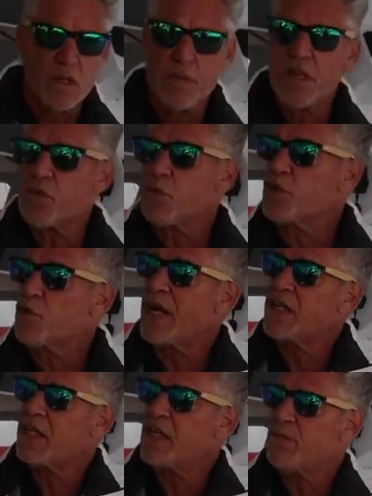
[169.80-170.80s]
because we're
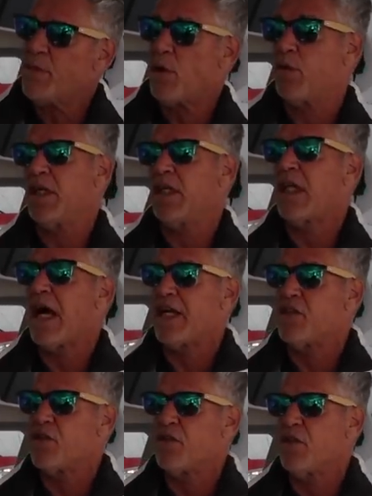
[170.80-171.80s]
trying to keep the boat really
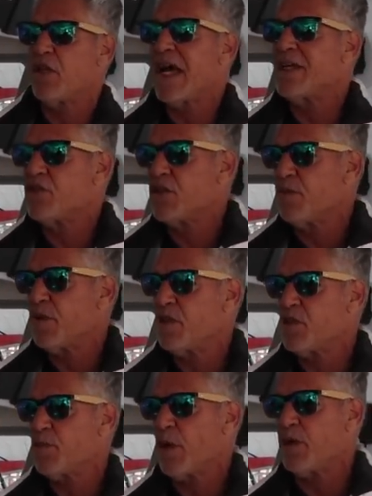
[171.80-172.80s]
light. So the light ship on
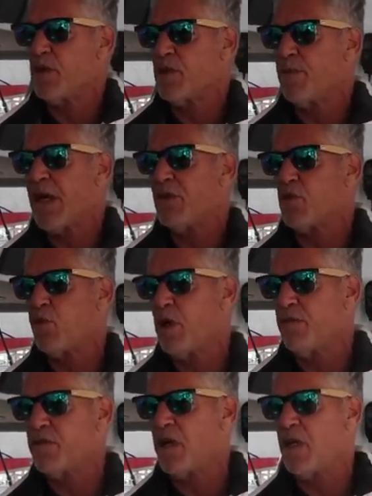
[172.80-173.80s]
this boat is about
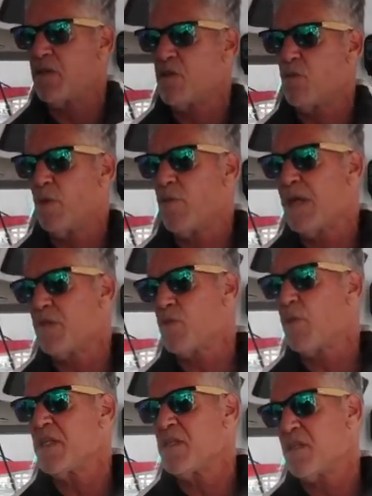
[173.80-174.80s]
12 tons, so we're around
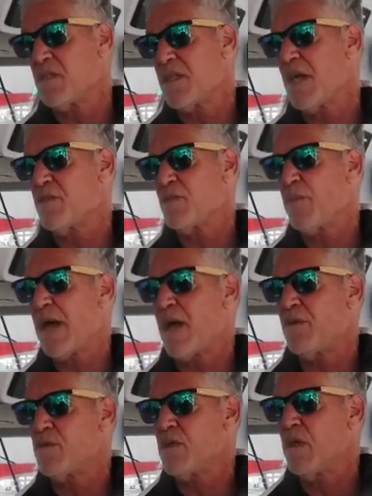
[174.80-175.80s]
26,000
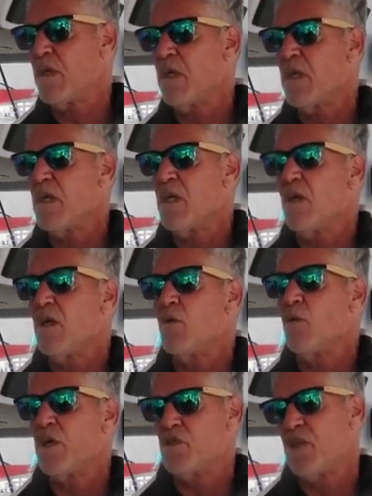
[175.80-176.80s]
pounds,
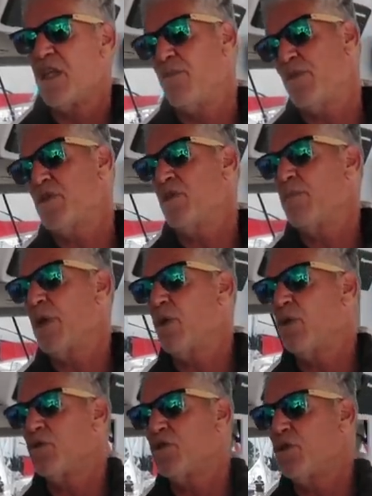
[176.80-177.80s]
which enables the
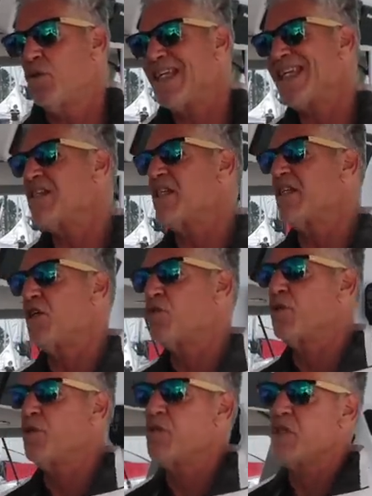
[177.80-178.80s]
boat to easily
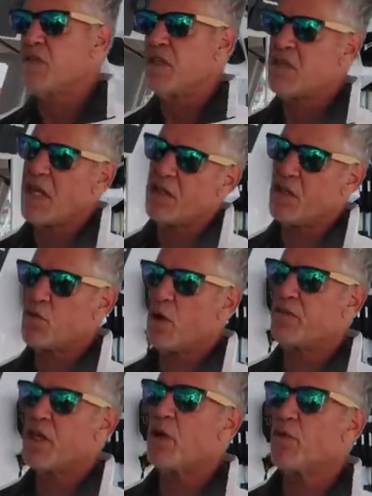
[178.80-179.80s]
cruise in the 10 to
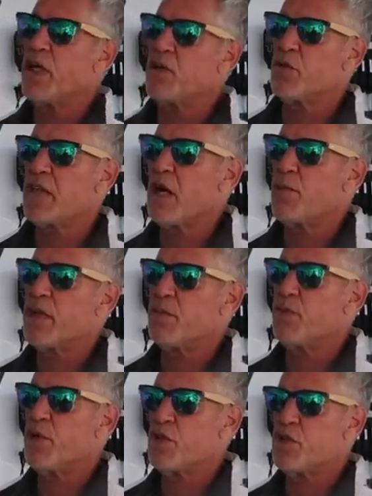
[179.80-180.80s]
12 knot range without being
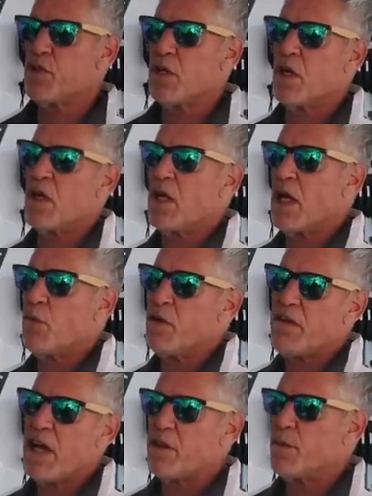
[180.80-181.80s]
pushed, and
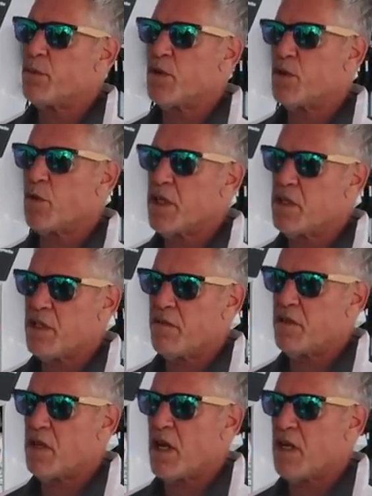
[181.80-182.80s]
we've had them up to
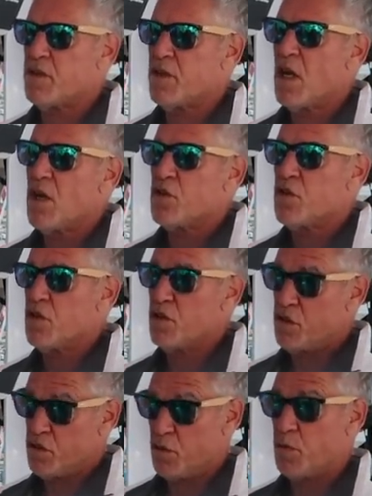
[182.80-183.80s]
27 knots. So
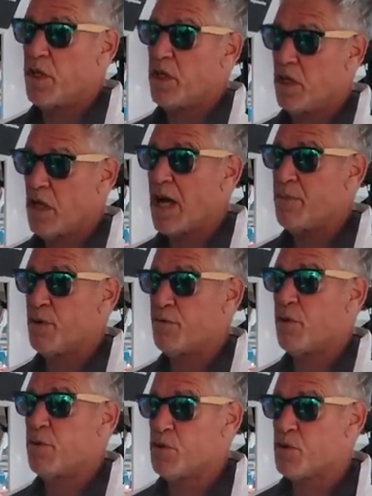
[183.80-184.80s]
this is a really high
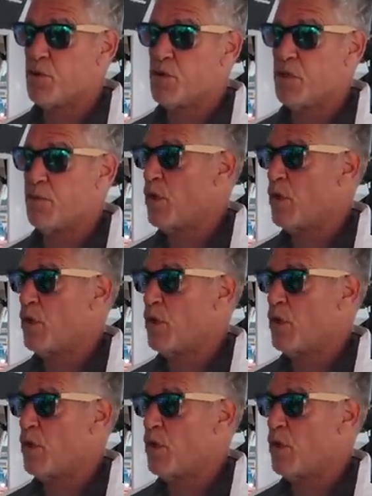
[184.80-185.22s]
performance cruising